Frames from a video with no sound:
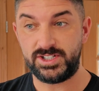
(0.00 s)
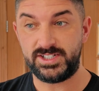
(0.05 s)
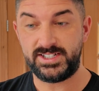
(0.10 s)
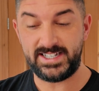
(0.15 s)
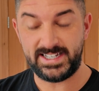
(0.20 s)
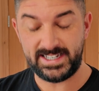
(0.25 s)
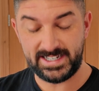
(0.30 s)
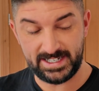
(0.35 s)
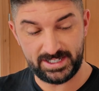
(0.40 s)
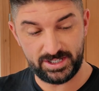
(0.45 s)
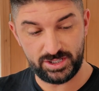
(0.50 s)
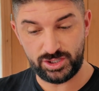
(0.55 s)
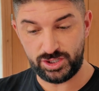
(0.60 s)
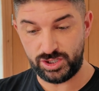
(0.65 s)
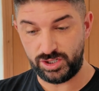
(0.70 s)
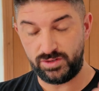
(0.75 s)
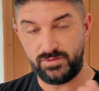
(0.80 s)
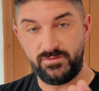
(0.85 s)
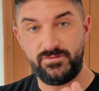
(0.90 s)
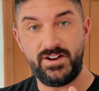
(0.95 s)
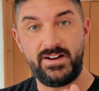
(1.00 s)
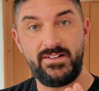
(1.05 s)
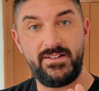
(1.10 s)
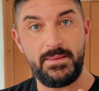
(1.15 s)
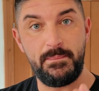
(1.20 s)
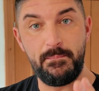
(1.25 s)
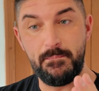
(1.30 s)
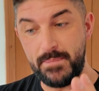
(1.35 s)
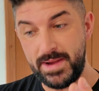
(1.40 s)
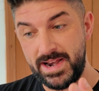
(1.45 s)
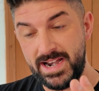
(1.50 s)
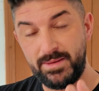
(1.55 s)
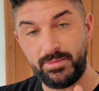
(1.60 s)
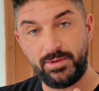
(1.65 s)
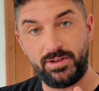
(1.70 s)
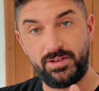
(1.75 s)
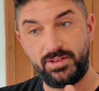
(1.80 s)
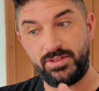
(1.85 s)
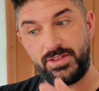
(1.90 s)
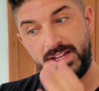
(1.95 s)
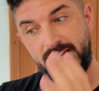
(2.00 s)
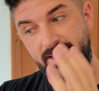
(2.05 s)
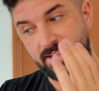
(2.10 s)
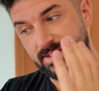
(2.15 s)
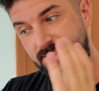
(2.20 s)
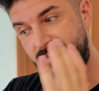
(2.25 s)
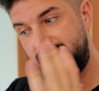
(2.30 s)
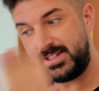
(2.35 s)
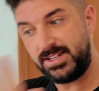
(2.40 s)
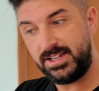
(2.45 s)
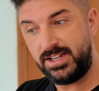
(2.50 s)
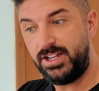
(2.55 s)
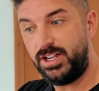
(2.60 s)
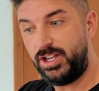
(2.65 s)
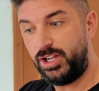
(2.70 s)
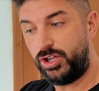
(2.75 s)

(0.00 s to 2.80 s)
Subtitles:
sticking to very minimal things